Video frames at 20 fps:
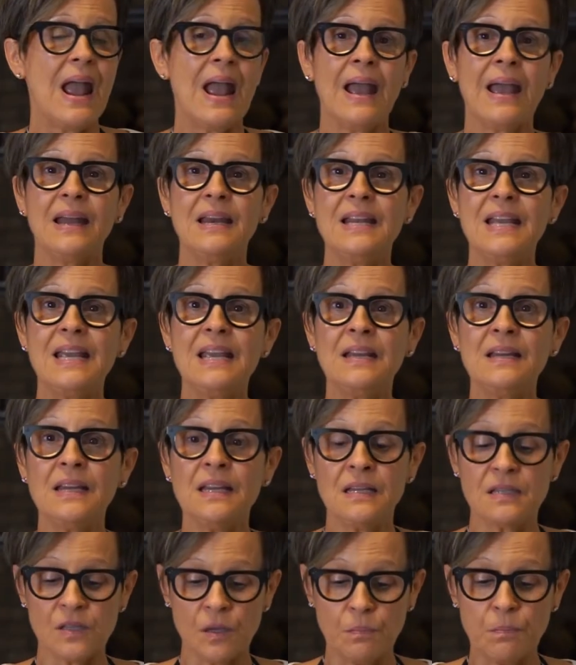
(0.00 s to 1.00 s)
And it
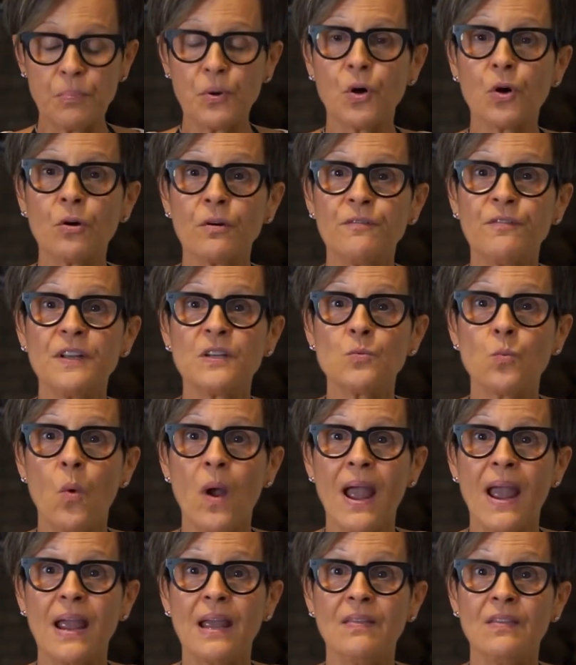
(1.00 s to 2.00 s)
is a perfect
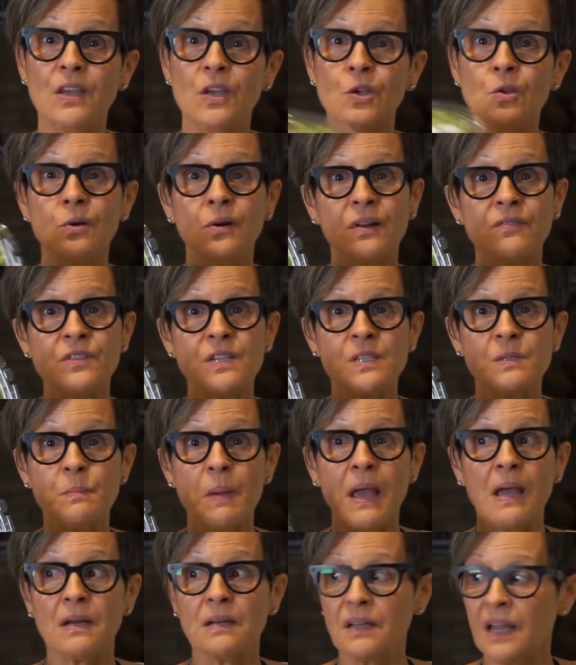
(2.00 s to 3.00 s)
way that you don't have to
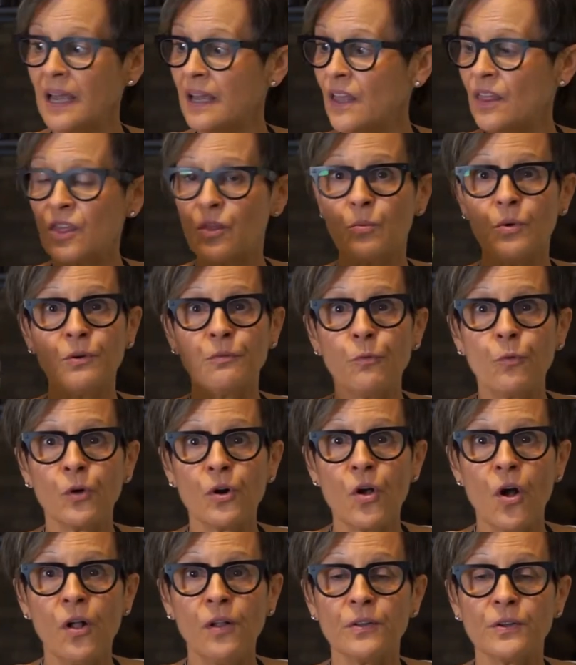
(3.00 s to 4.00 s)
spend like $3
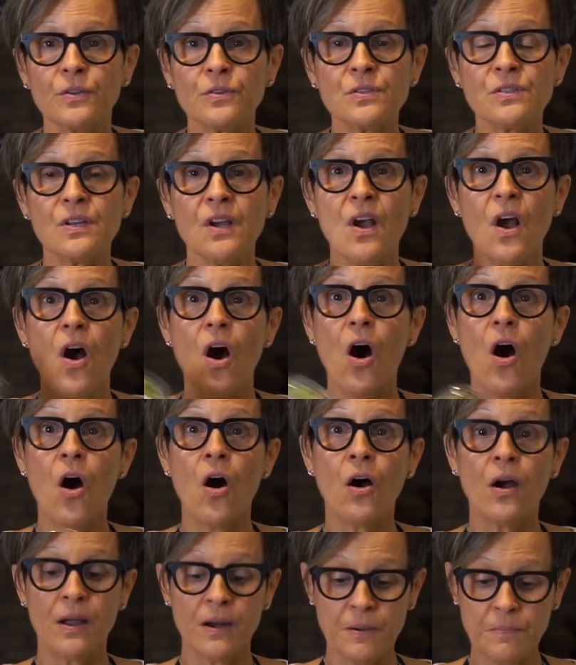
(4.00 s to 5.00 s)
or $4
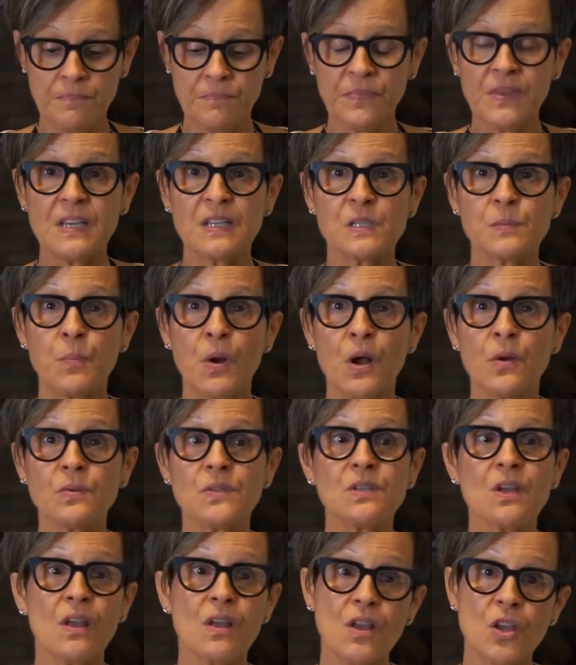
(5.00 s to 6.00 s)
on
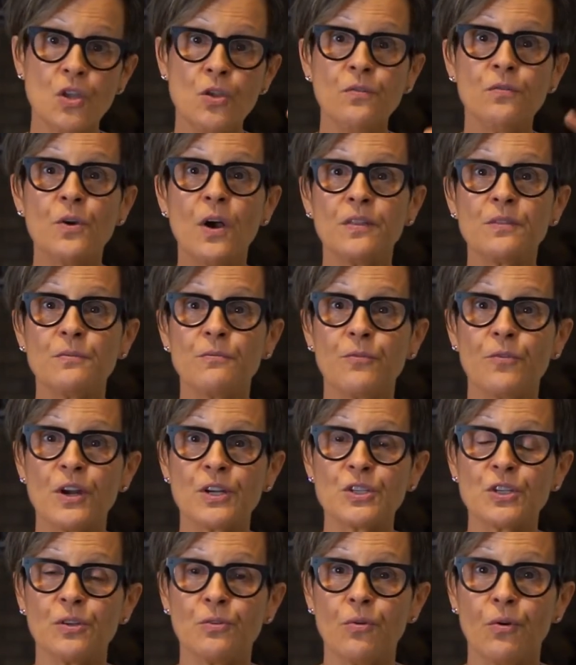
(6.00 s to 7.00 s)
sprouts. You've got them
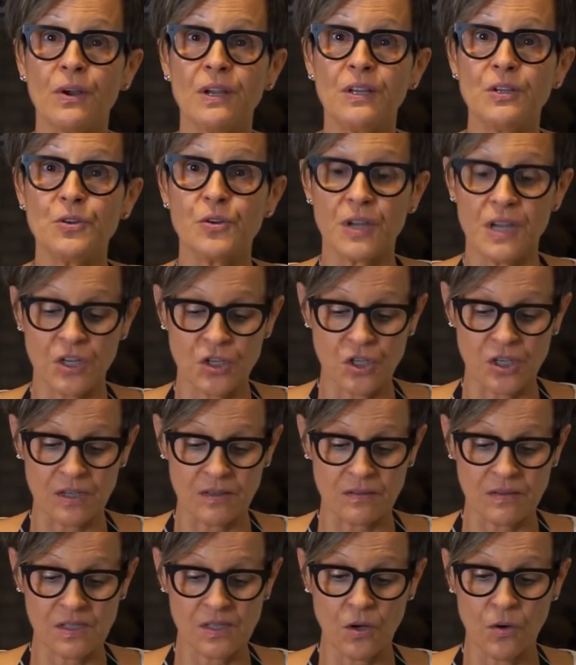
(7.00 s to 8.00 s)
freshly growing in your
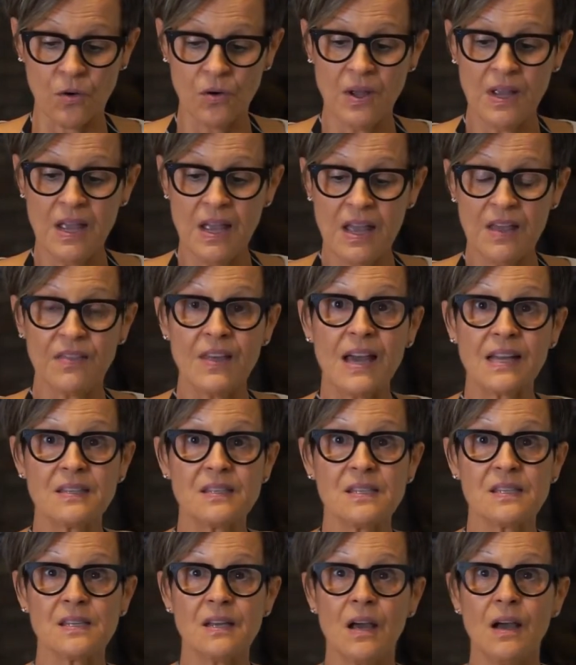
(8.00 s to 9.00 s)
kitchen. So
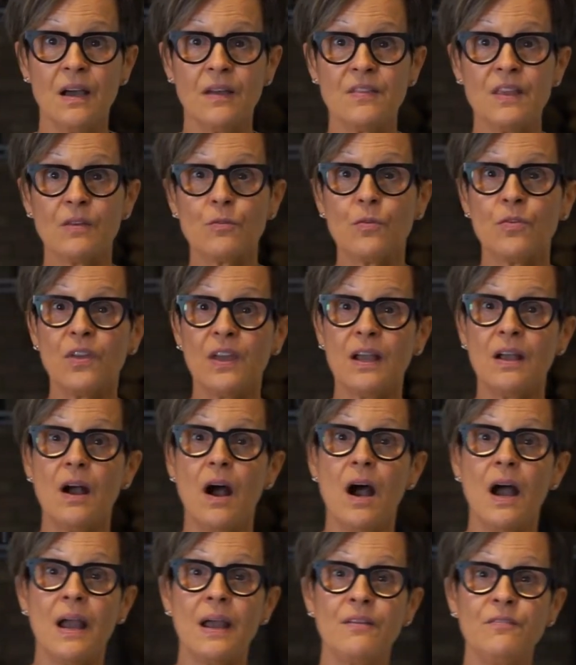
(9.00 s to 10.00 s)
that's the other thing.
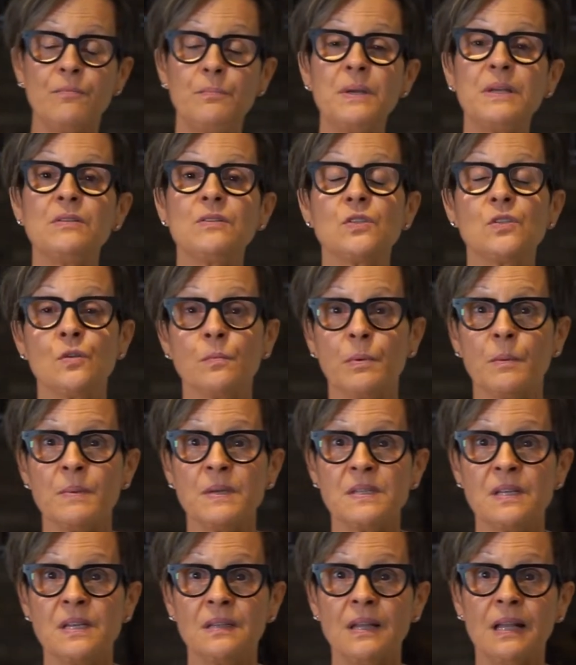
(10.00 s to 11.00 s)
I've been super
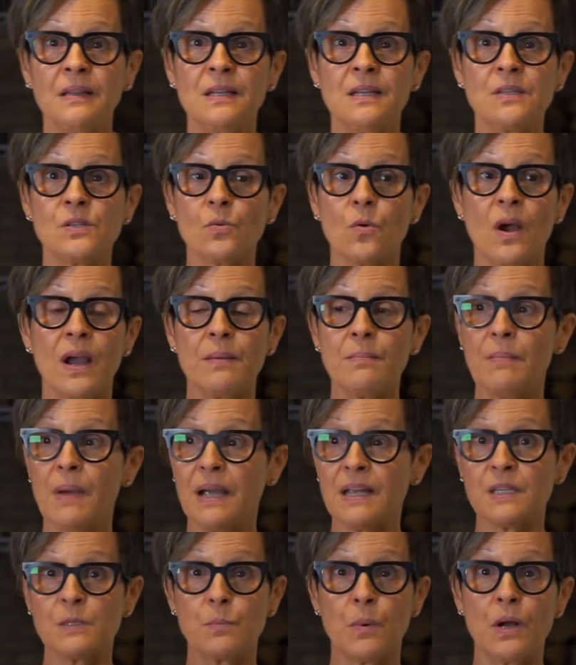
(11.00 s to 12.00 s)
busy lately, so
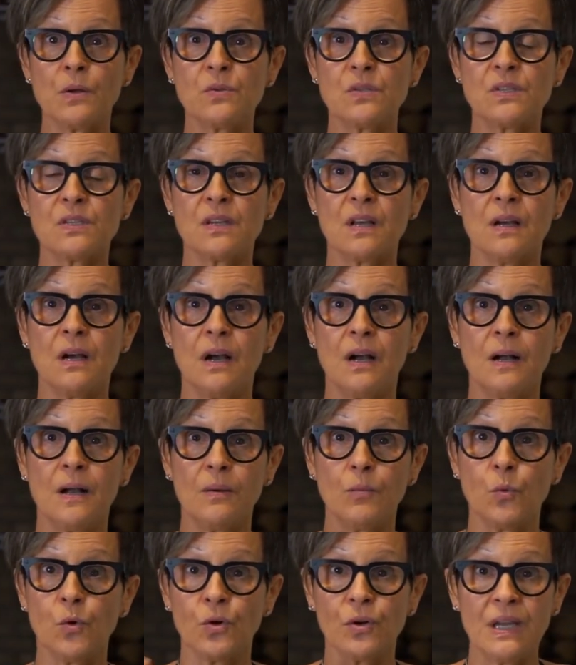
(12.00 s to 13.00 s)
my sprouts
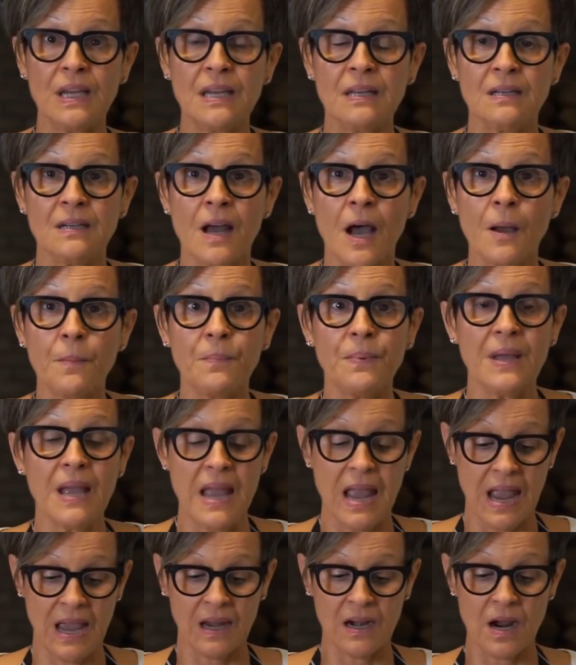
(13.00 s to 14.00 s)
were eaten up,
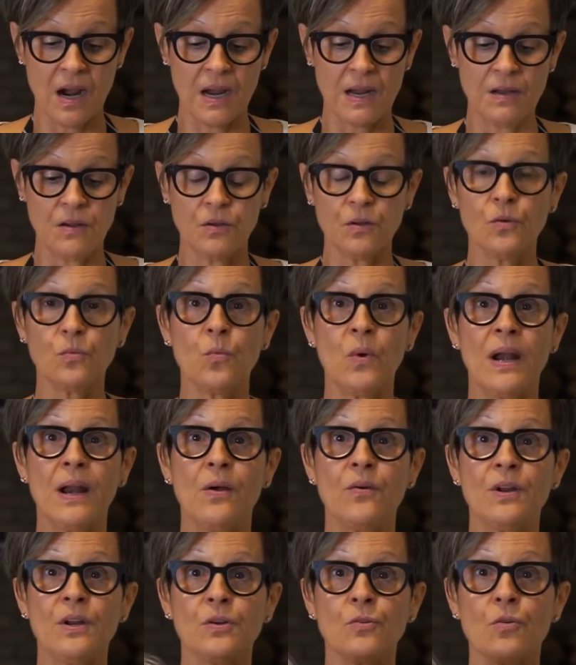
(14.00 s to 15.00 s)
and I went
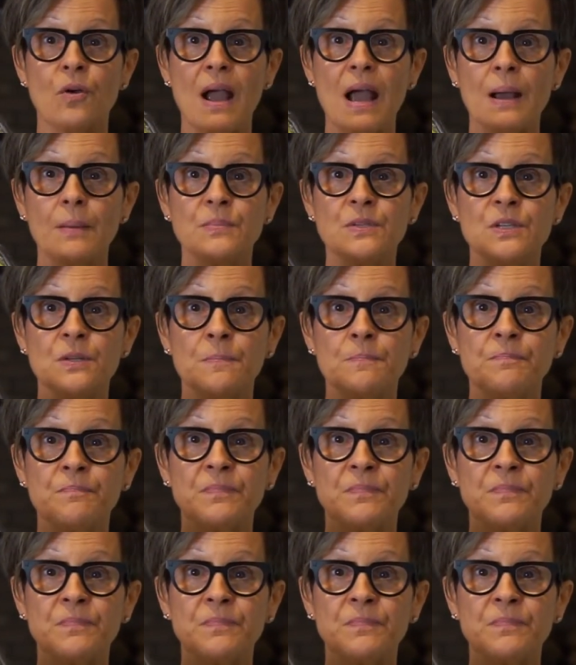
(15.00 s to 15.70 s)
out and grabbed